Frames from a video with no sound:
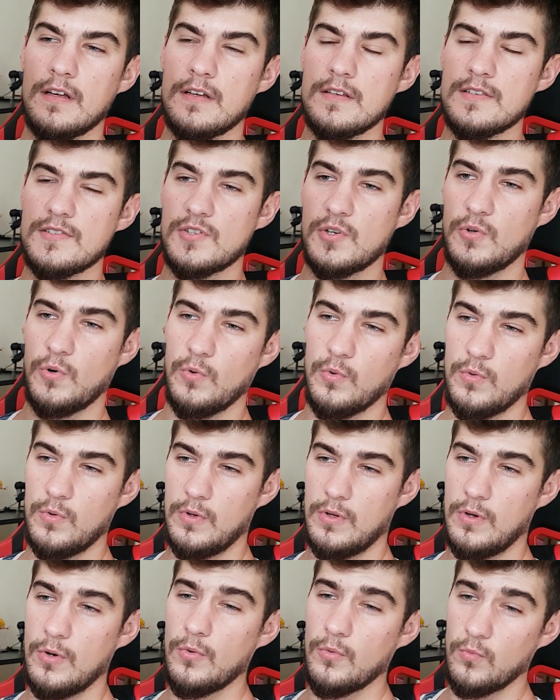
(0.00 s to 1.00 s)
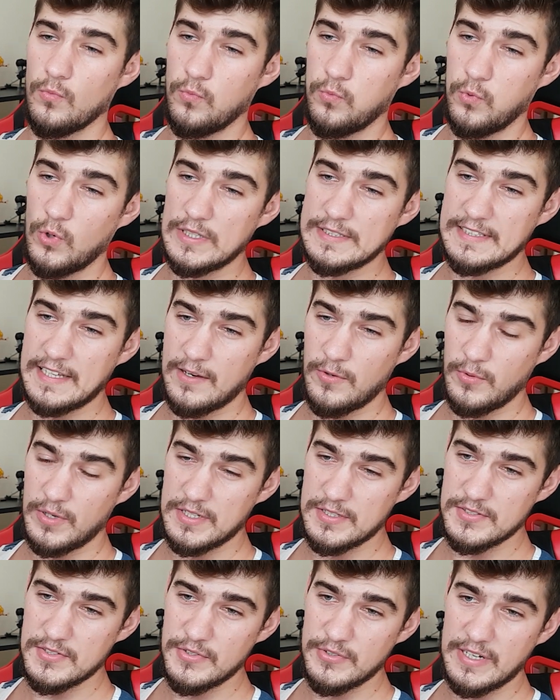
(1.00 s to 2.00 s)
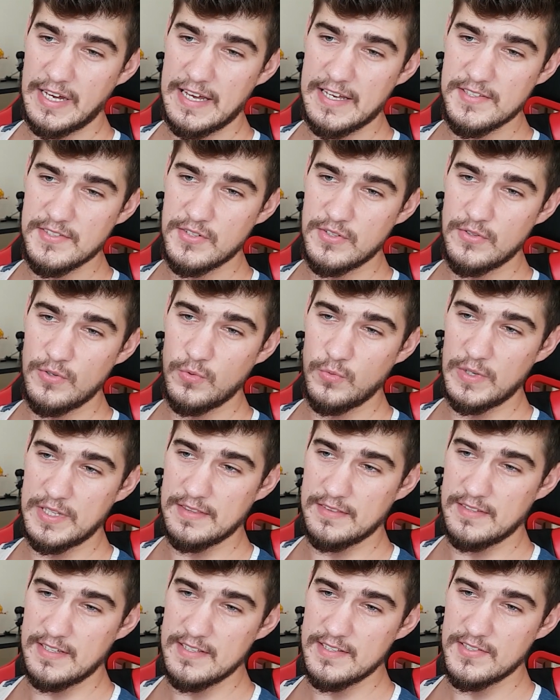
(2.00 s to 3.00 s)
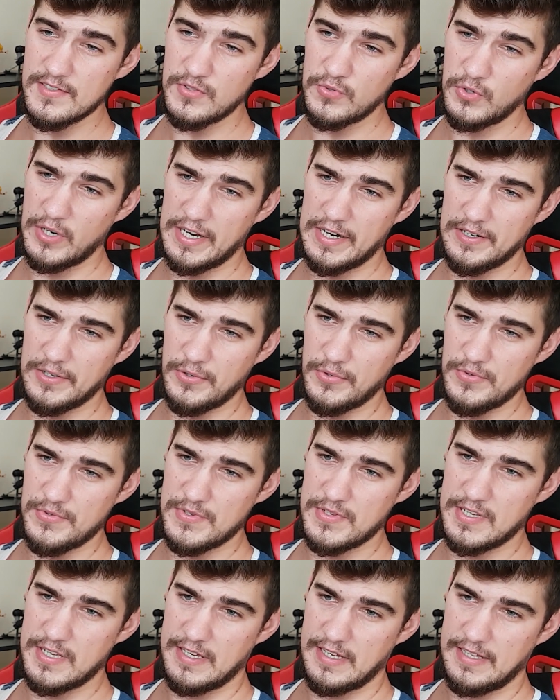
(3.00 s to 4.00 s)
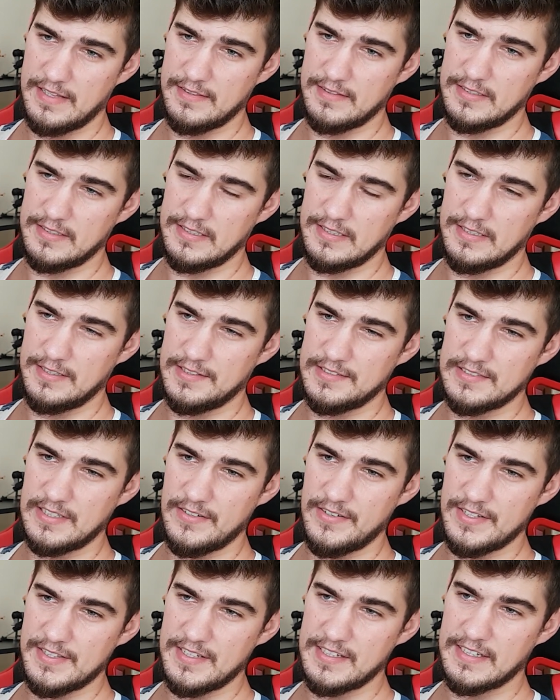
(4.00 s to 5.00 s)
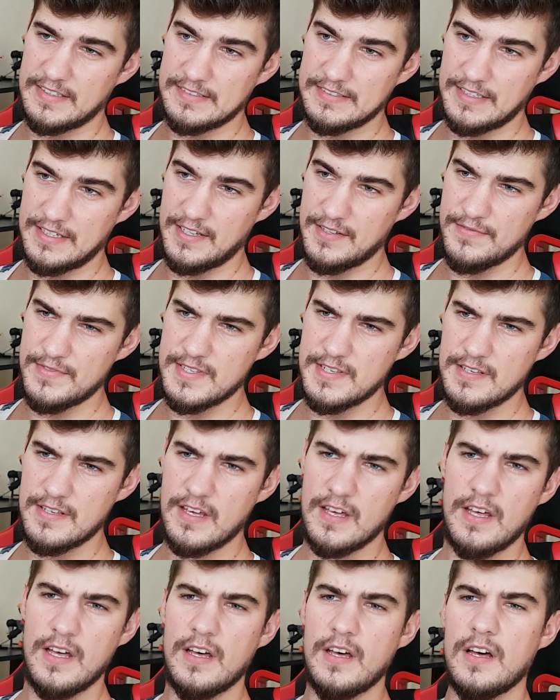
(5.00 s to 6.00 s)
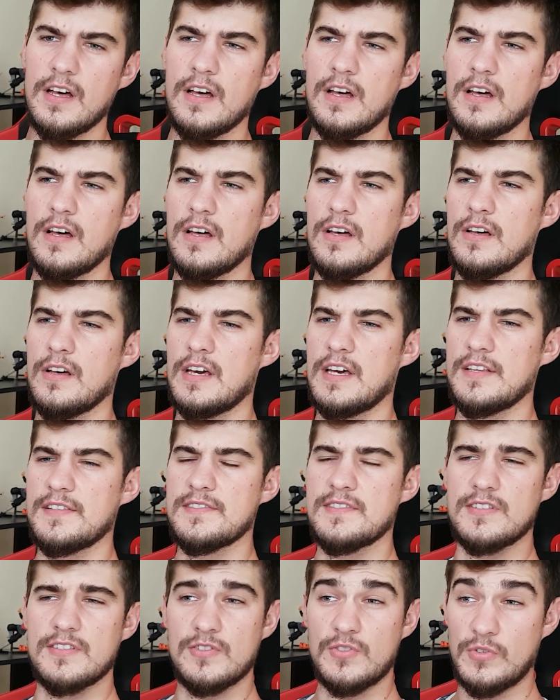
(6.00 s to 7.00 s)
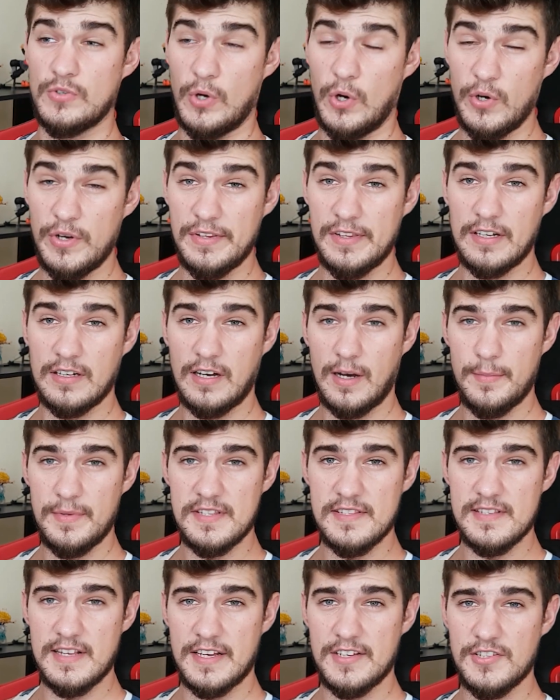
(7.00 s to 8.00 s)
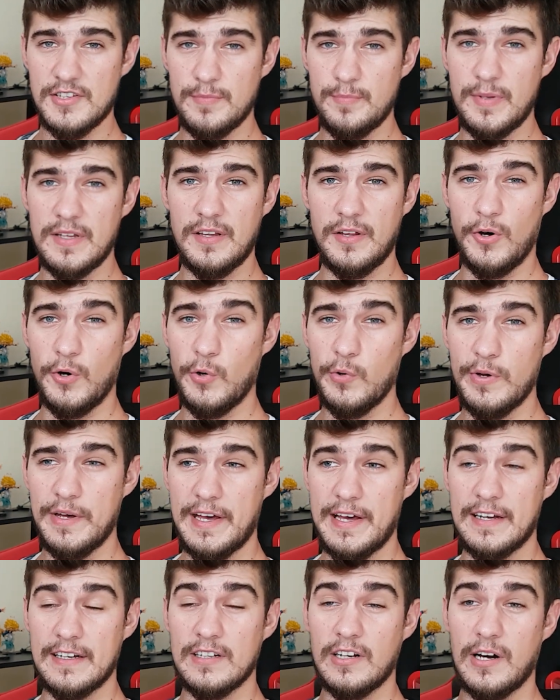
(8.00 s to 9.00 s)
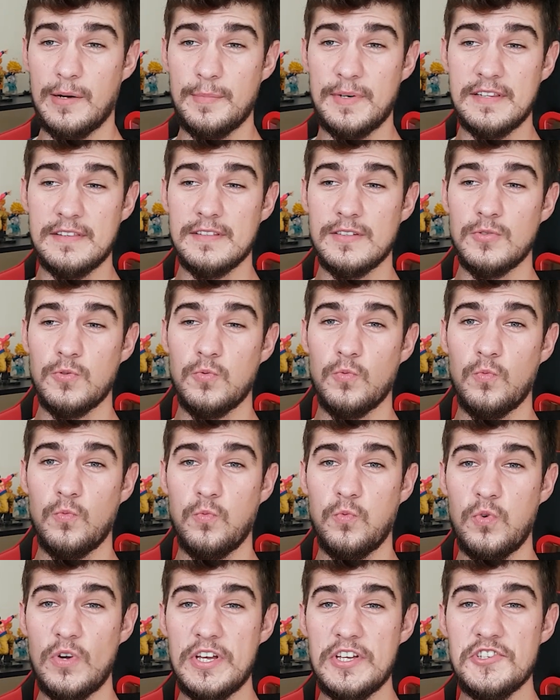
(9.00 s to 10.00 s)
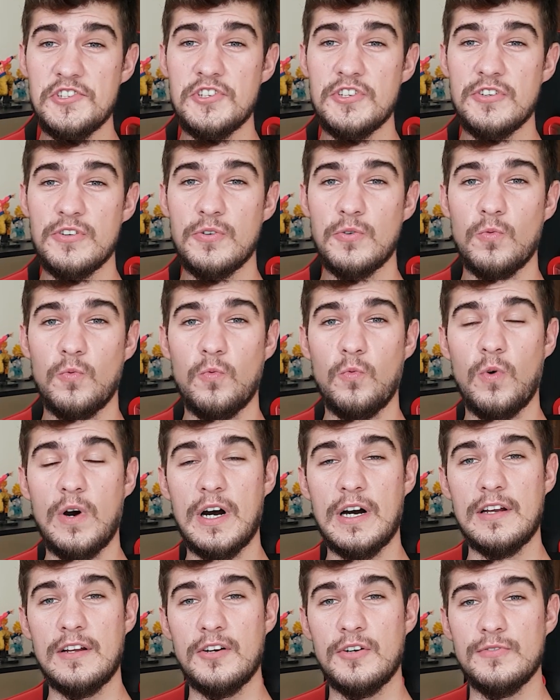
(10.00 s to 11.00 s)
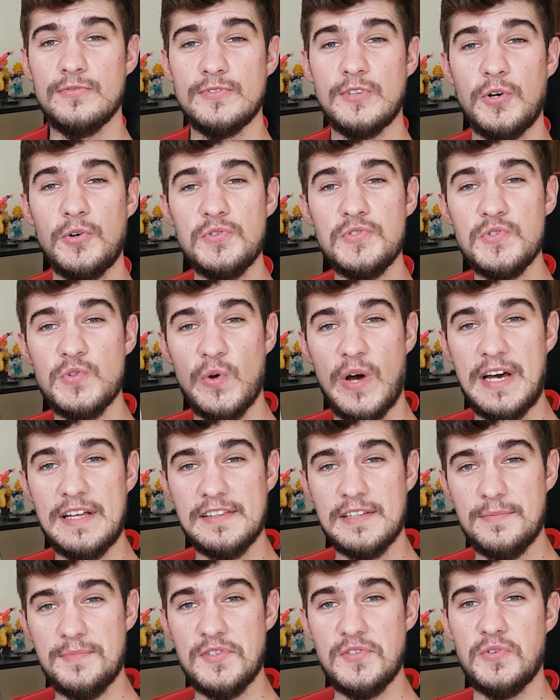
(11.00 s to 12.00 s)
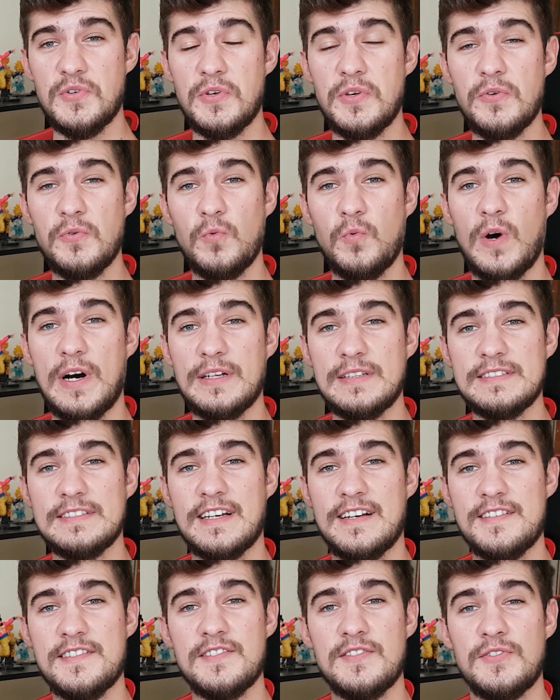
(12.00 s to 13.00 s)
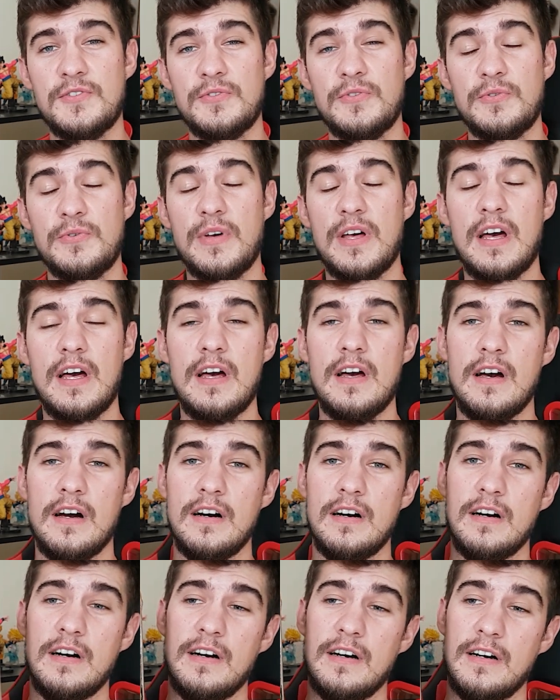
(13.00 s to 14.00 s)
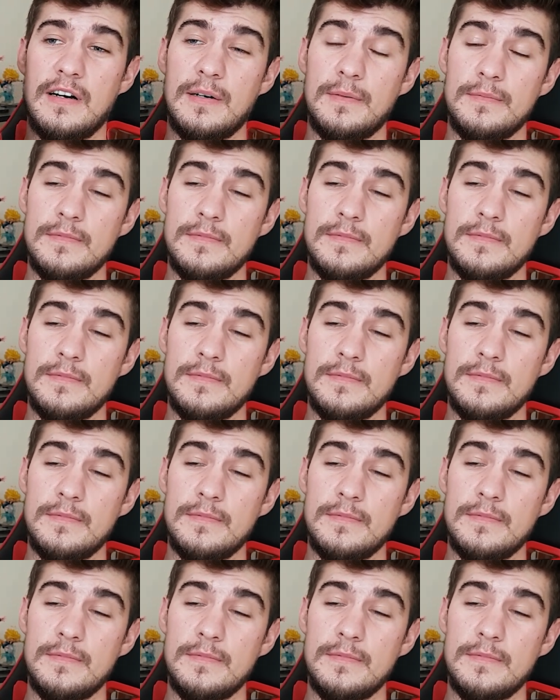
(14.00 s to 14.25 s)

So, what I want you guys to do with these two arrows and uh, their indicators. it's to go in the comment section below and comment which one of those two items do you want us to uh,